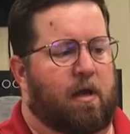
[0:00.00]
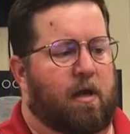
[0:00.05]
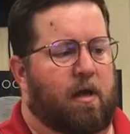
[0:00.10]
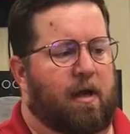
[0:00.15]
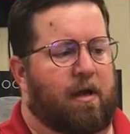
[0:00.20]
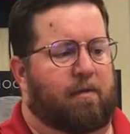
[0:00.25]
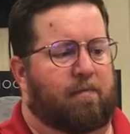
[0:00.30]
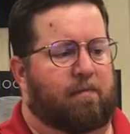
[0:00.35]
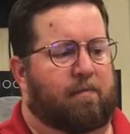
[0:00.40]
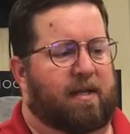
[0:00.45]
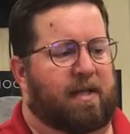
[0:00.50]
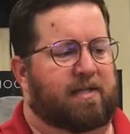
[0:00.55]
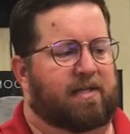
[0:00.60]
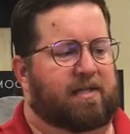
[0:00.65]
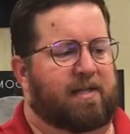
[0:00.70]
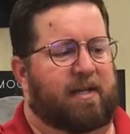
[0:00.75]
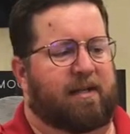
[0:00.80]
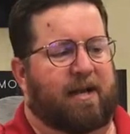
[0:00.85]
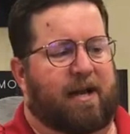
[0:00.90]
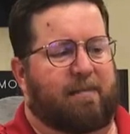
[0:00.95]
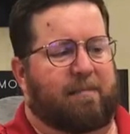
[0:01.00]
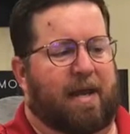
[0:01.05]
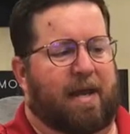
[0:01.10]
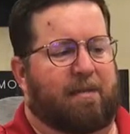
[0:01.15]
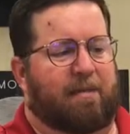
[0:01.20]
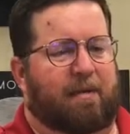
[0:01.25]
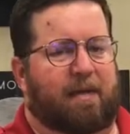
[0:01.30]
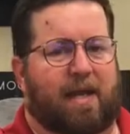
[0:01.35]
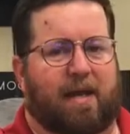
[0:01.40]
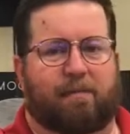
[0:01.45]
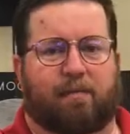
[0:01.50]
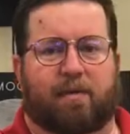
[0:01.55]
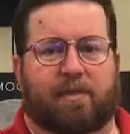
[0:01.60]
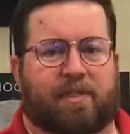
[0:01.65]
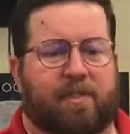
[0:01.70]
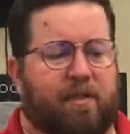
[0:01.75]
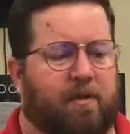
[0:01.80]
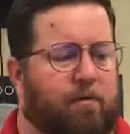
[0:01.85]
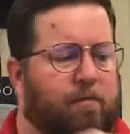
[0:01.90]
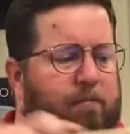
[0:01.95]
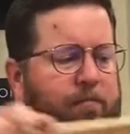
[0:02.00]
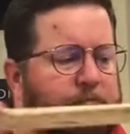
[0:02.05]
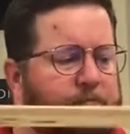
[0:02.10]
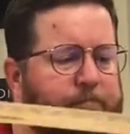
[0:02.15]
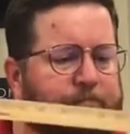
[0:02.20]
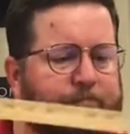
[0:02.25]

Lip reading: let's say that I'm aiming at Brazil